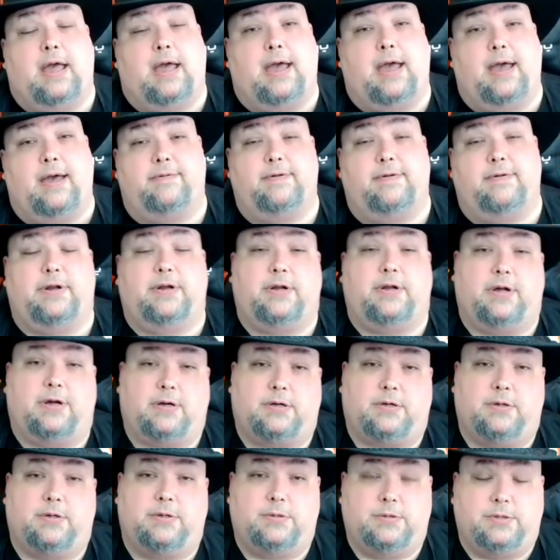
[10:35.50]
having a
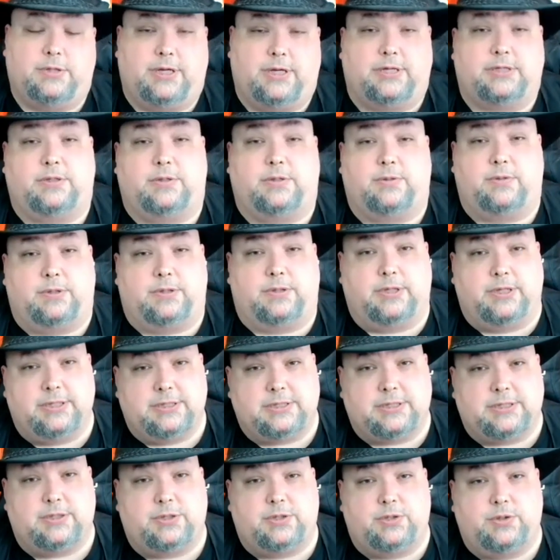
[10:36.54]
doctor who's actually going to
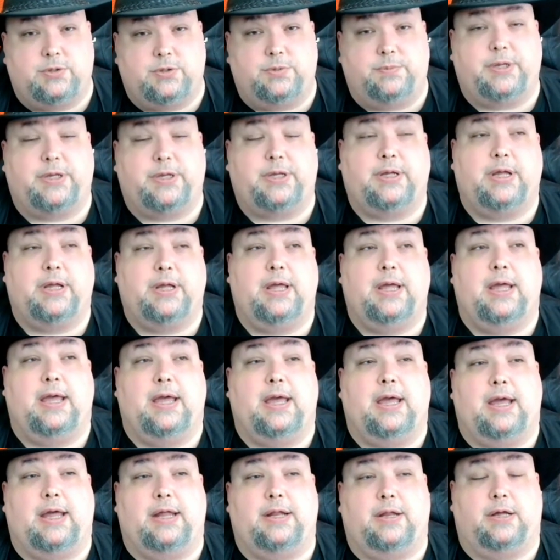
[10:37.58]
listen to me
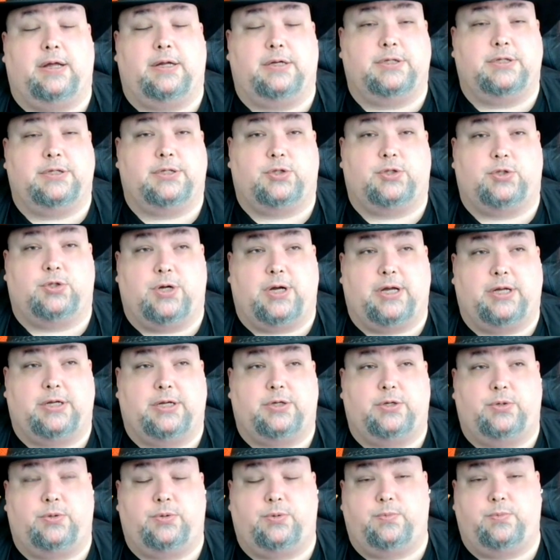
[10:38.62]
and not just try
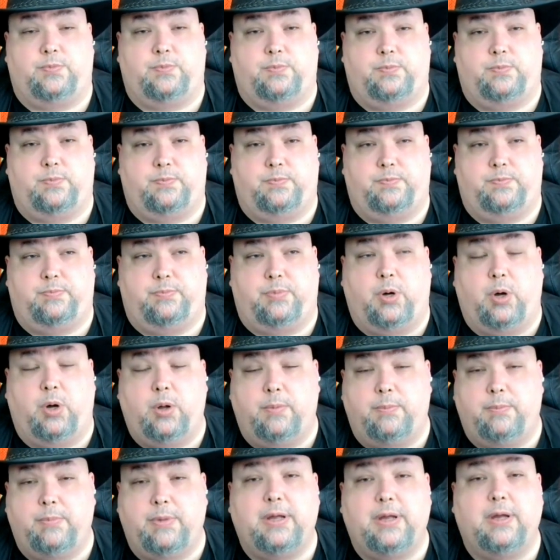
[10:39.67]
to
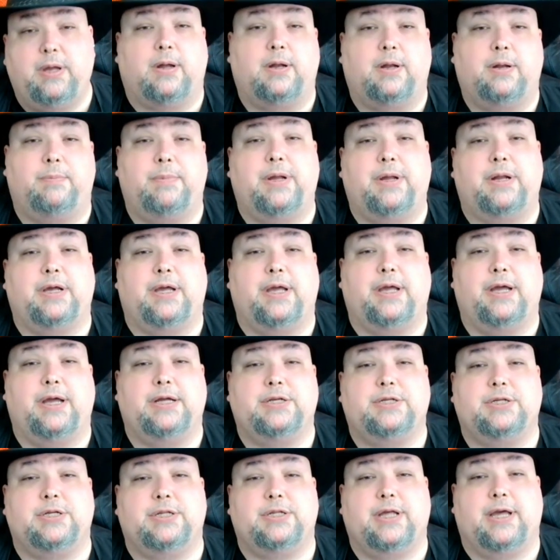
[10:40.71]
put me on a
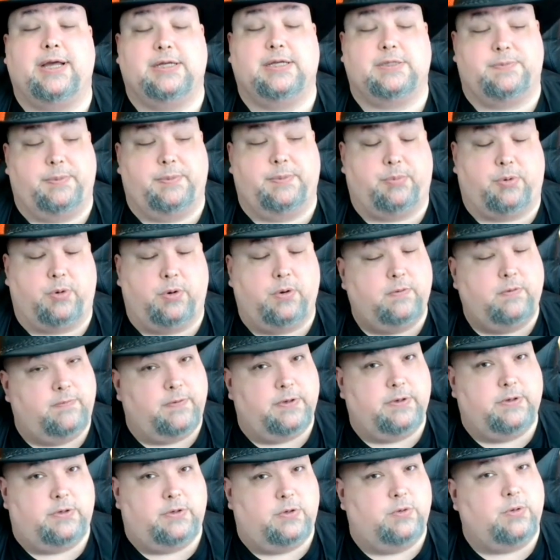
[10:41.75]
medication that has been
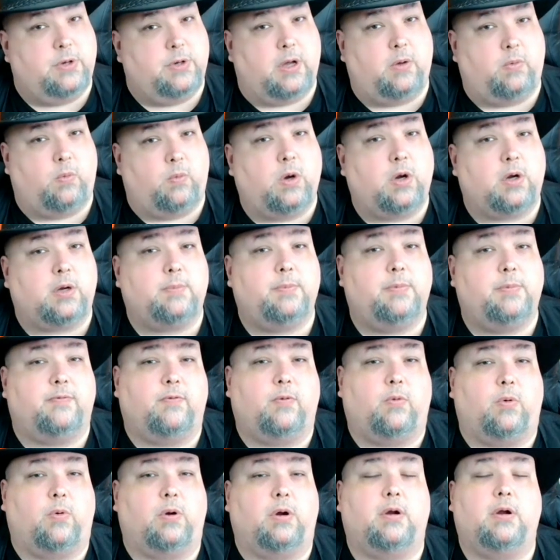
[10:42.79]
proven to not work
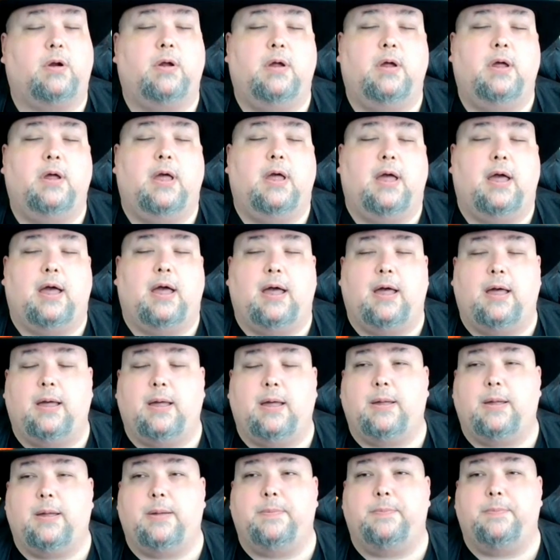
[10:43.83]
before
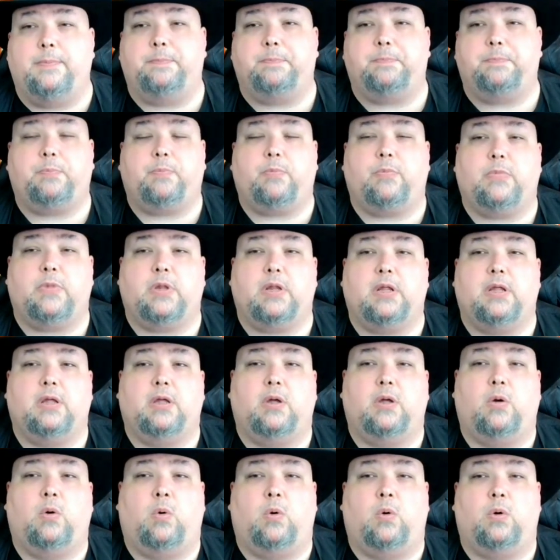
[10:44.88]
um,
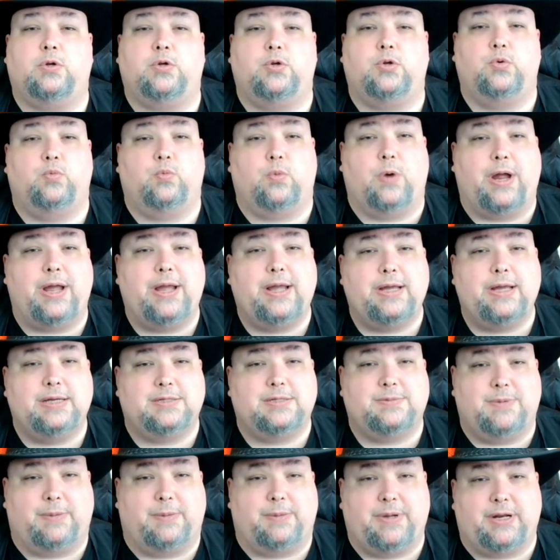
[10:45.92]
or to
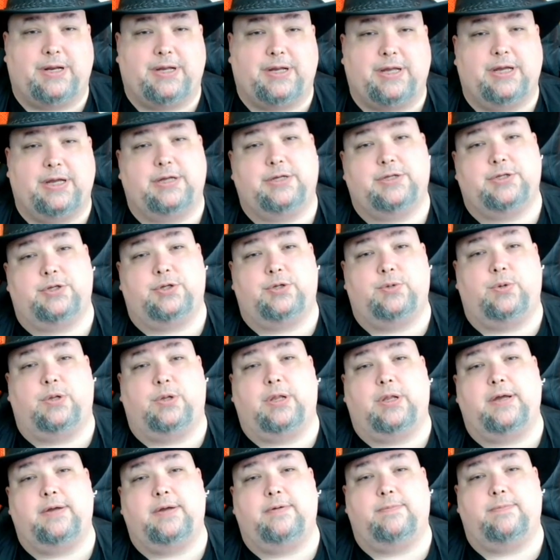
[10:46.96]
raise my medication to a,
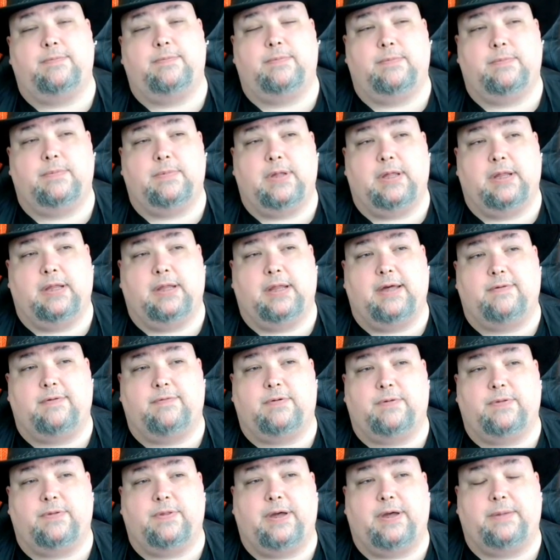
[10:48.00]
la- a
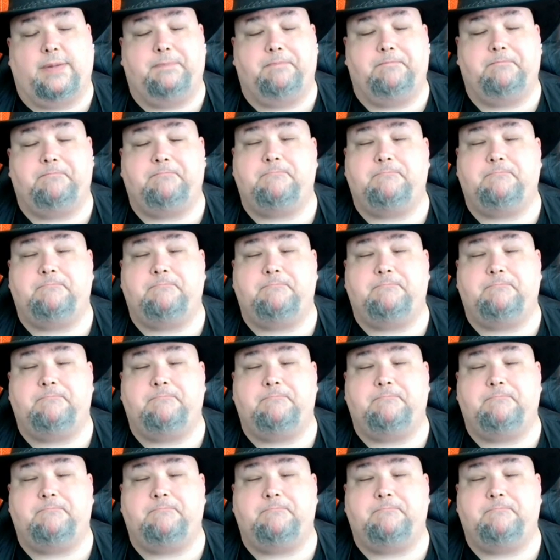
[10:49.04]
level that